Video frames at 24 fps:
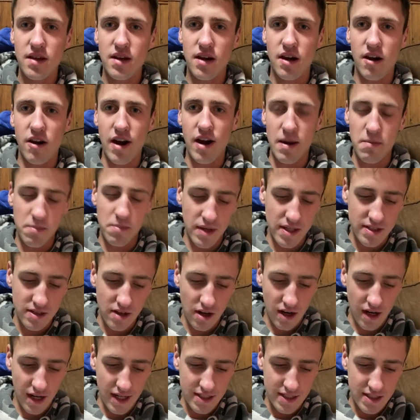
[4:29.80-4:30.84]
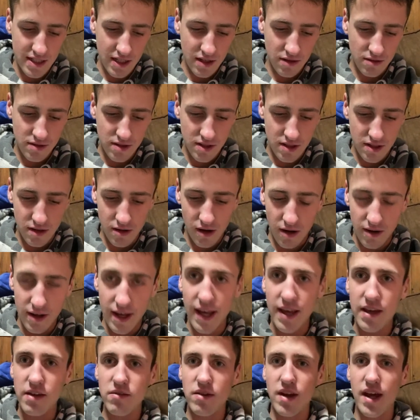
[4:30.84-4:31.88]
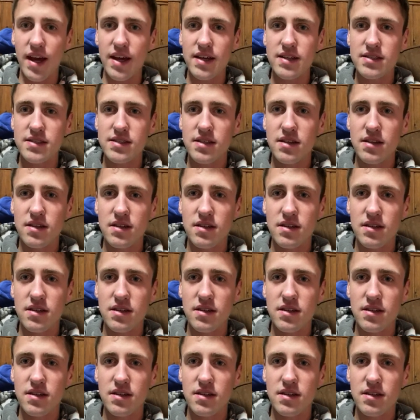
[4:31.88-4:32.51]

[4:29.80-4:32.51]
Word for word: All right, Bizarre, I see you too. I'll get you next.